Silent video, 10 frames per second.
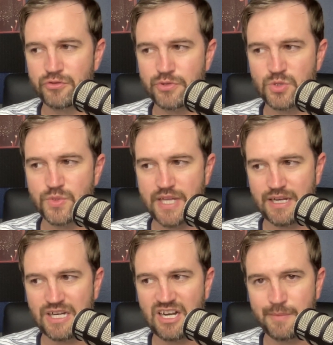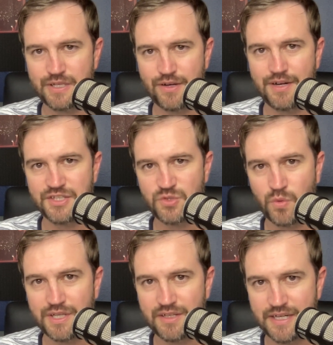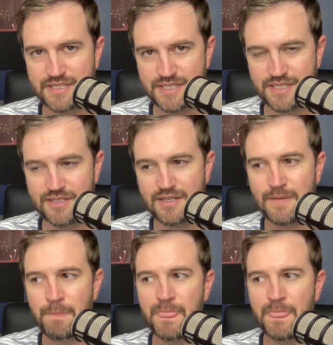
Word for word: Cruise was at Comic-Con in 2019,